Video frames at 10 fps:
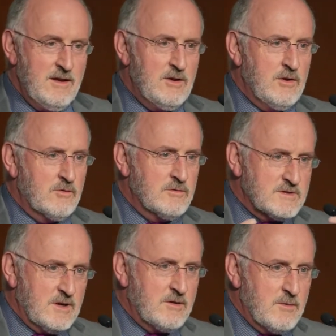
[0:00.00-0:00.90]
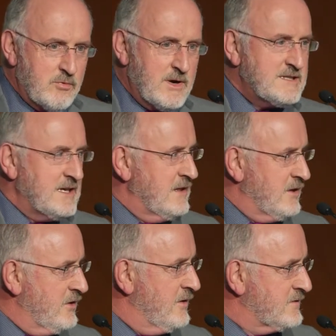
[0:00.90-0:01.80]
You're also compressing the
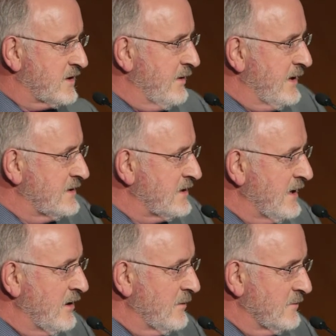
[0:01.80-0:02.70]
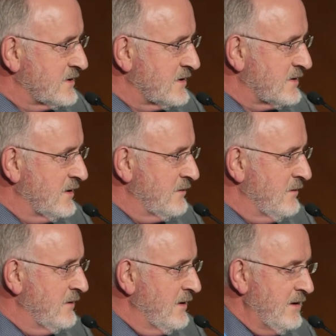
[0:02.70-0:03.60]
nerves going into the arms. So
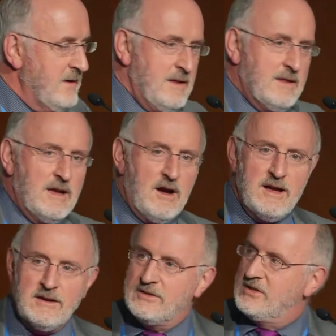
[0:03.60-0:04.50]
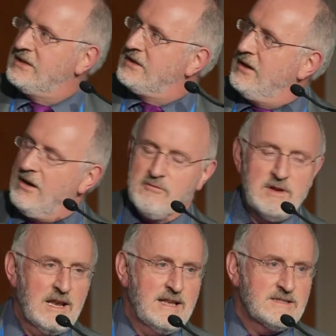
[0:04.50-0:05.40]
the eye hunch is a
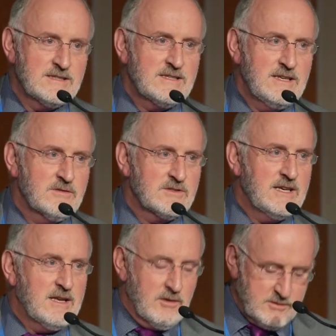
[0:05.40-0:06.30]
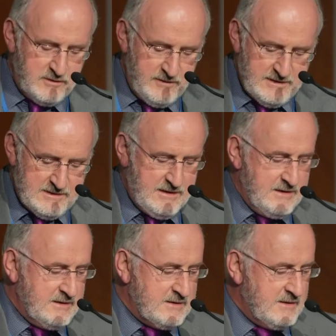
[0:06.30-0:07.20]
real entity. You'll see a lot of it.
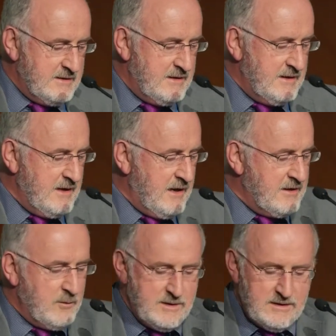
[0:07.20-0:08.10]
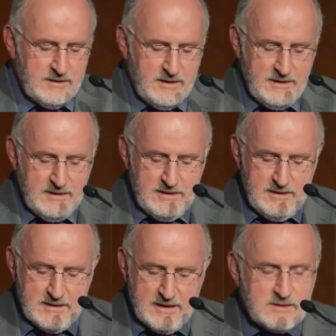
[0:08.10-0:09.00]
And I think we're
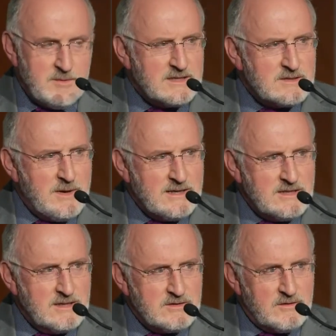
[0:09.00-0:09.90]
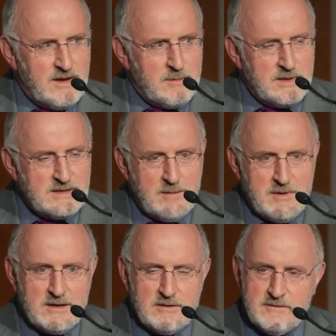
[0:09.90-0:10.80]
going to be expecting a sort of
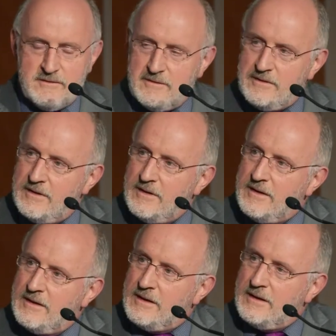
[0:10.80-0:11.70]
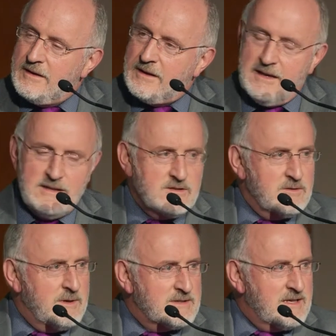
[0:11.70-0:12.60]
epidemic of kids
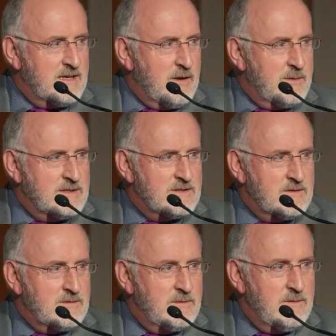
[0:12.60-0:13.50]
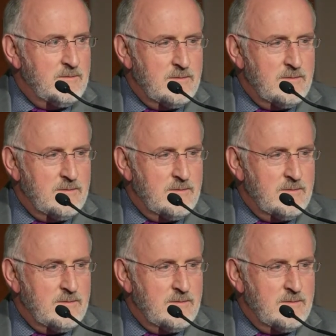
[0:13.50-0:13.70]
who, as they go into